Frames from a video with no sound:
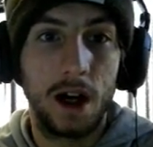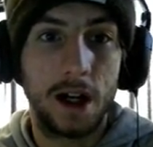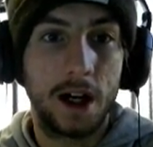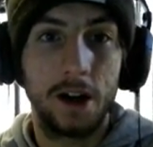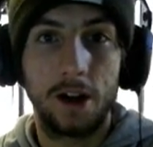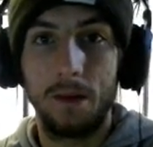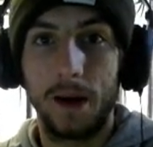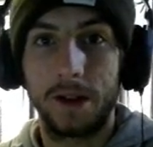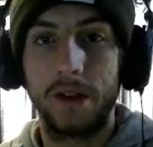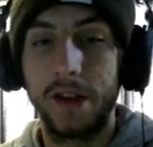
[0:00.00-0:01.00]
I can't go
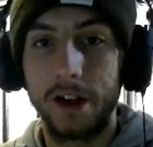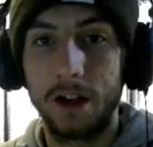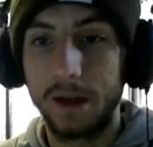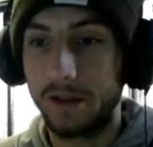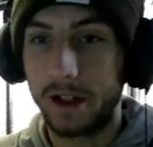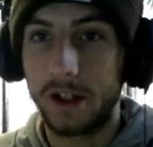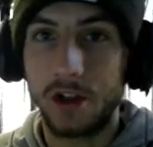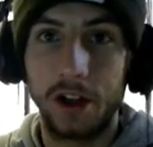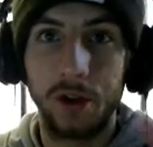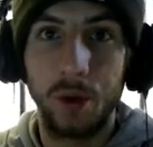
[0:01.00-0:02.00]
back to Serum and fucking
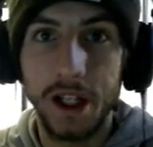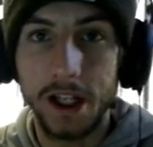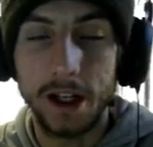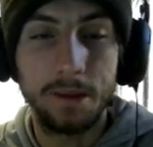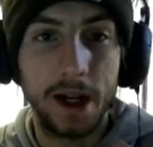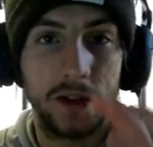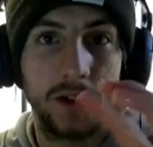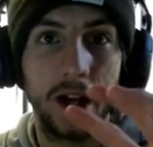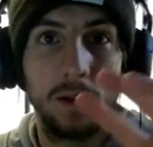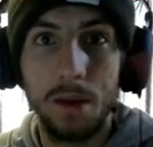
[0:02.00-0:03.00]
try to tweak it and make it
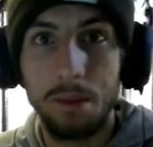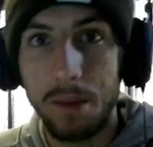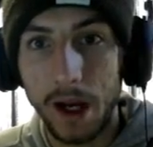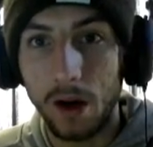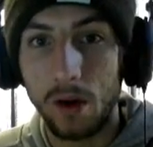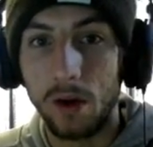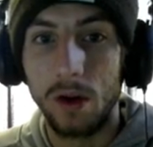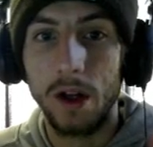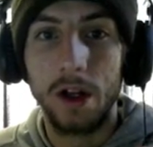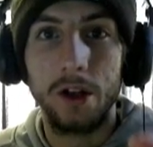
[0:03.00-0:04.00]
sound a bit better,
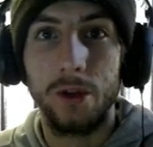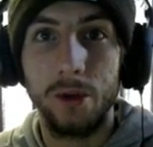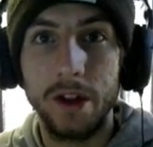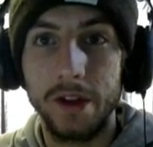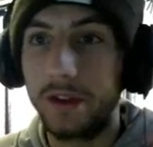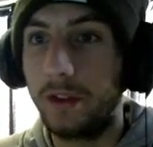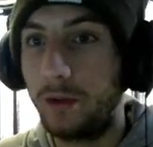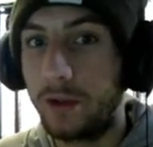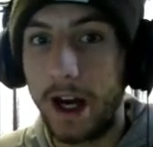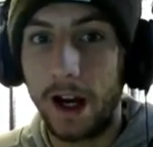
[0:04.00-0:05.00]
or do this and
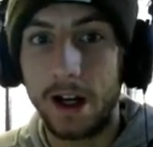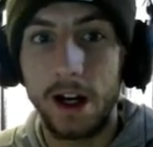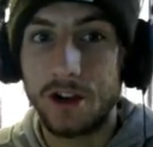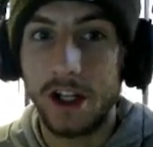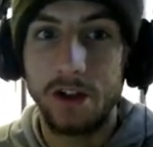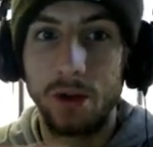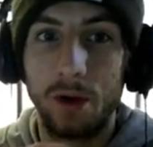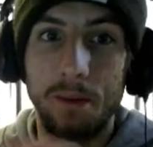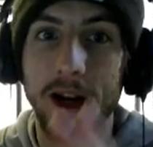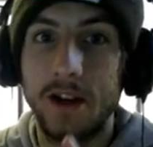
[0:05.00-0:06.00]
do that. I can't change the
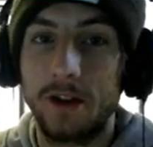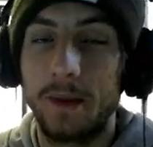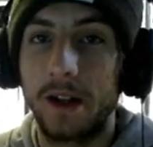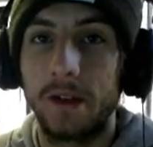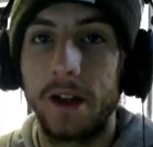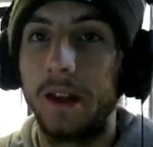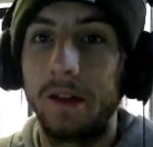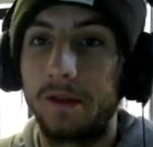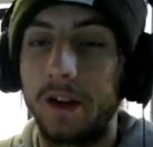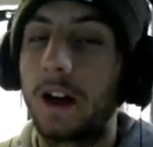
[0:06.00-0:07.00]
automation to make it sound
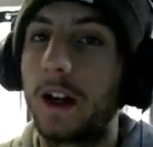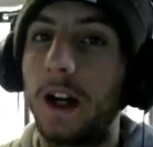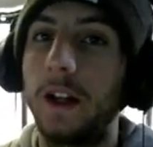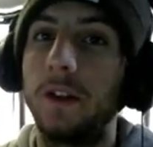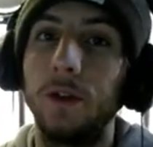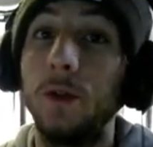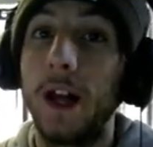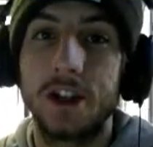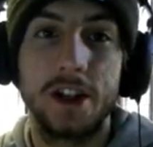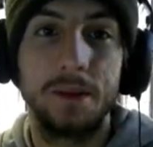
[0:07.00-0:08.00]
different. I can't do
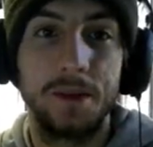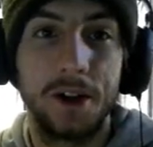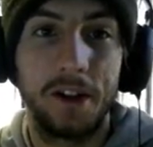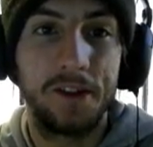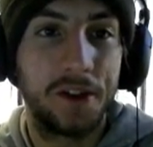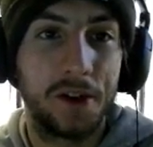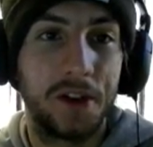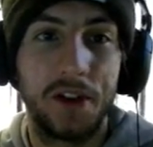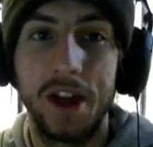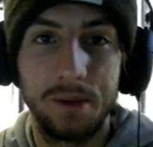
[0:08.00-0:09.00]
that shit because I've just got
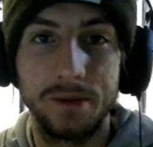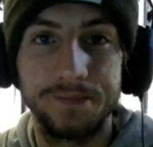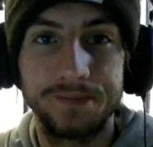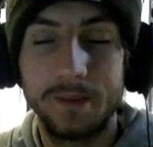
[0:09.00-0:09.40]
a sample.